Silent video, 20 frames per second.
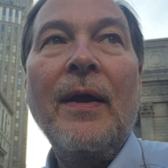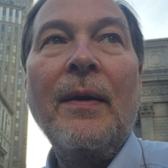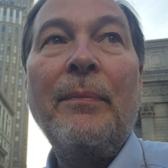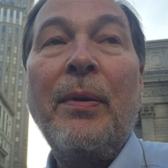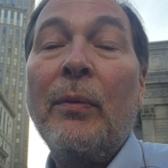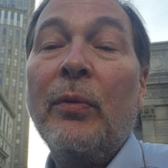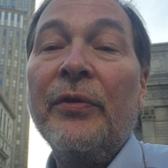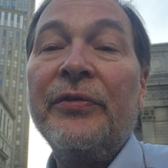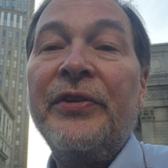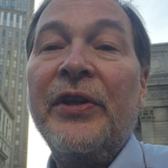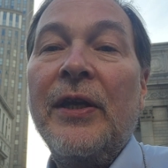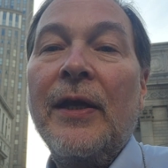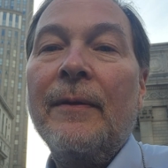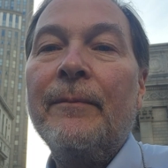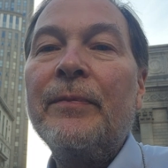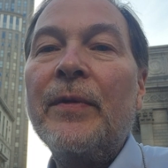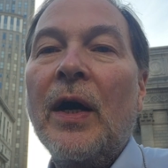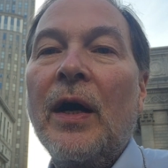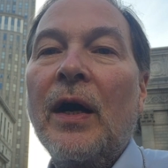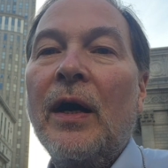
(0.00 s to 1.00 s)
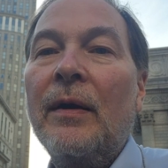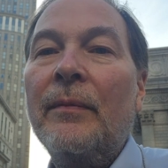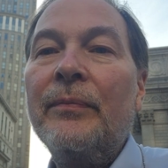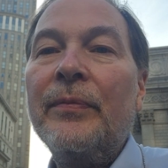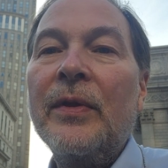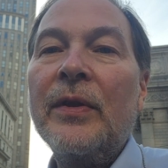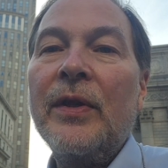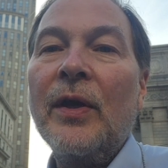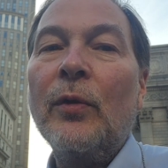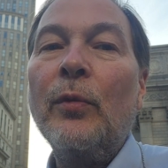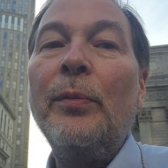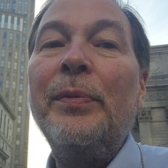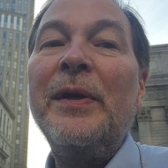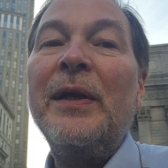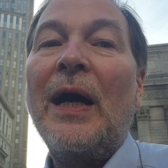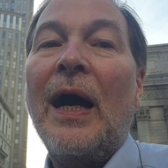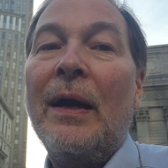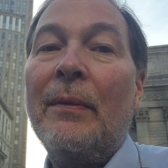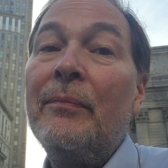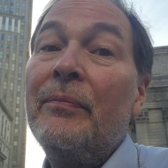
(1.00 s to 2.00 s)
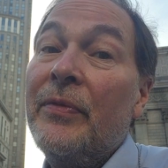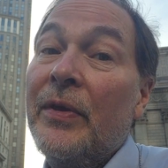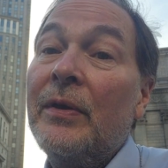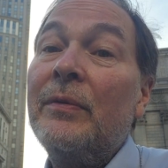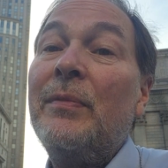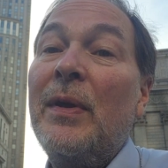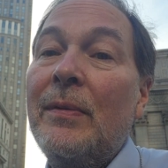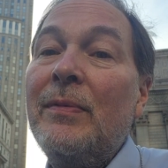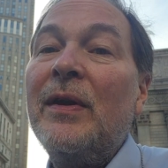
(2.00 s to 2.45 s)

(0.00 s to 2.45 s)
But we'll see. There may